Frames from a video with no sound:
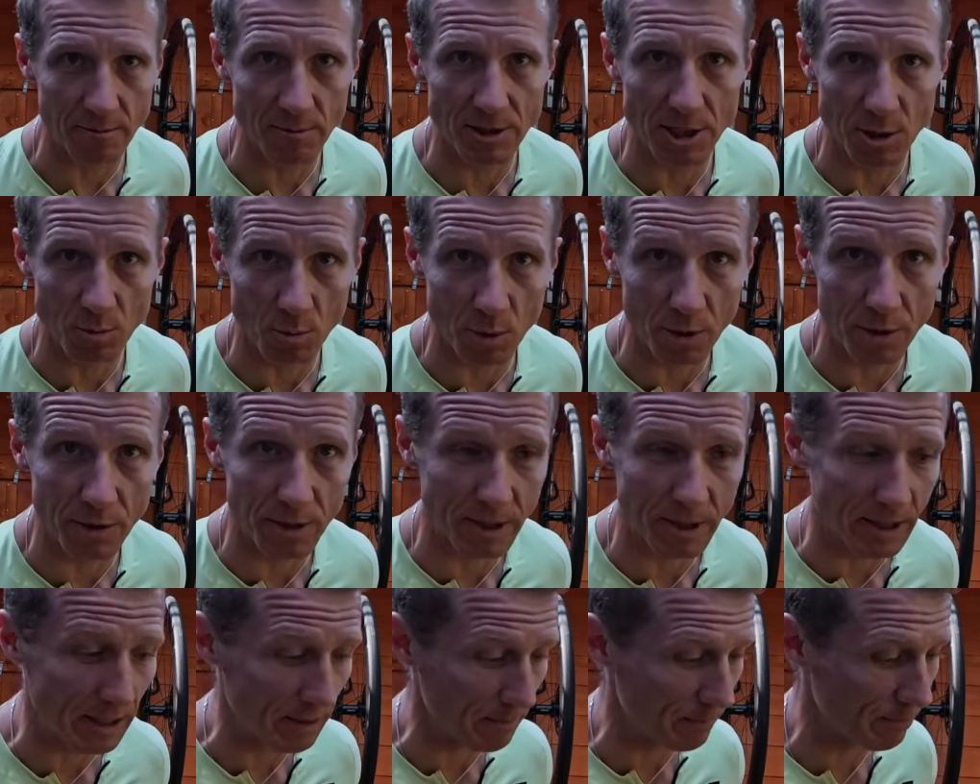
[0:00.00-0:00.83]
which is what
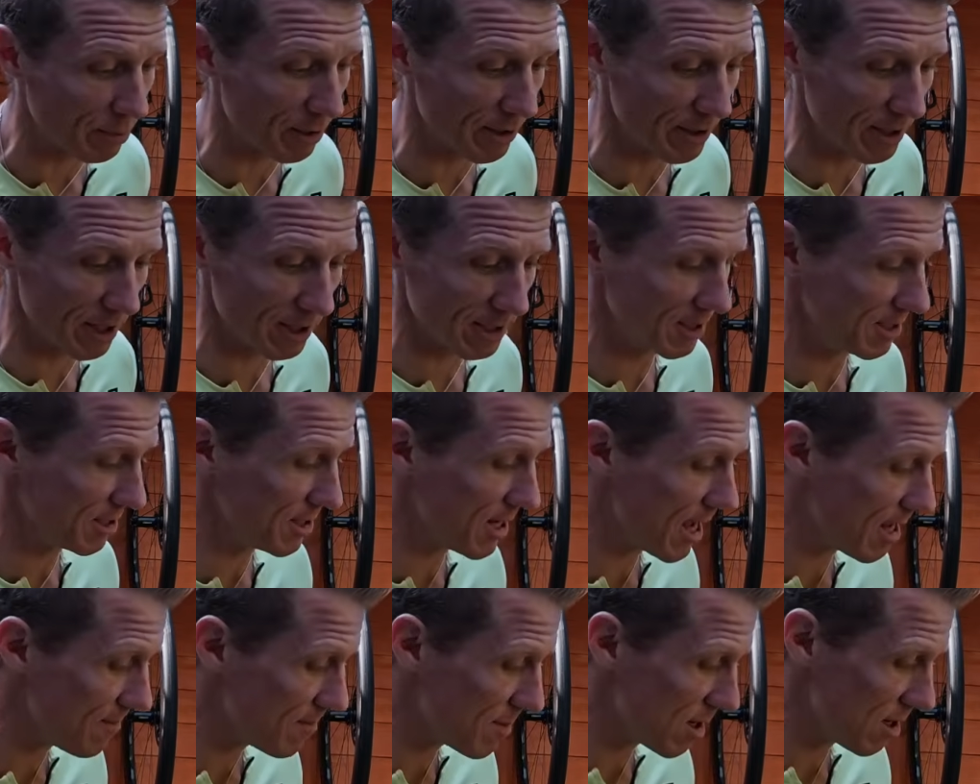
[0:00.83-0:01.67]
the product is
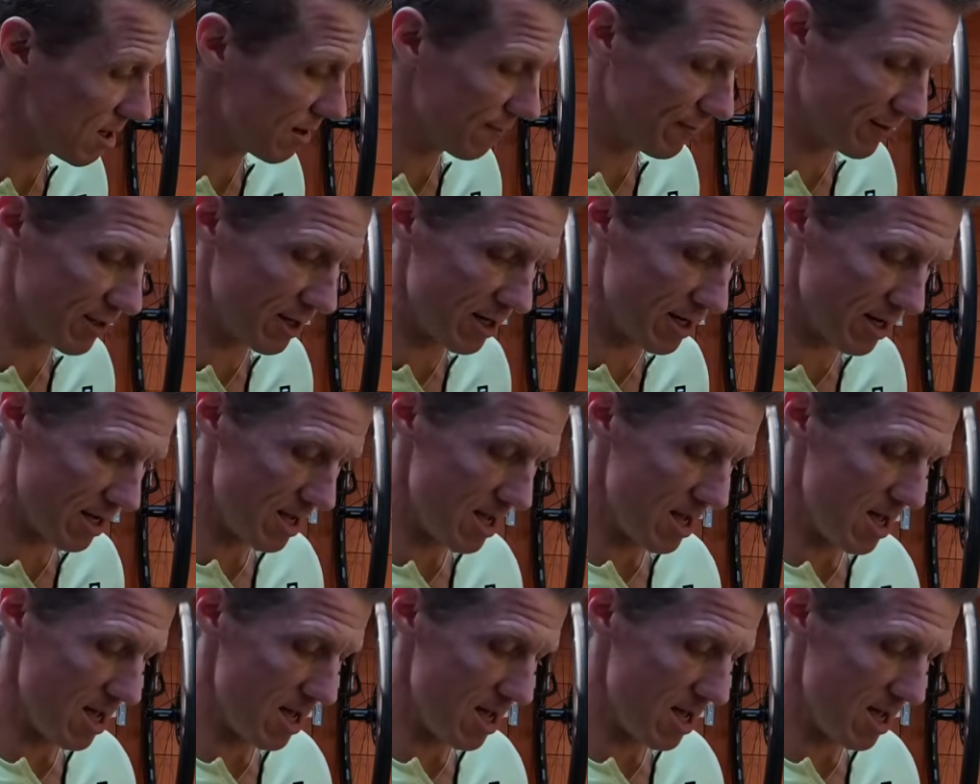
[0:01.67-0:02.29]
named after.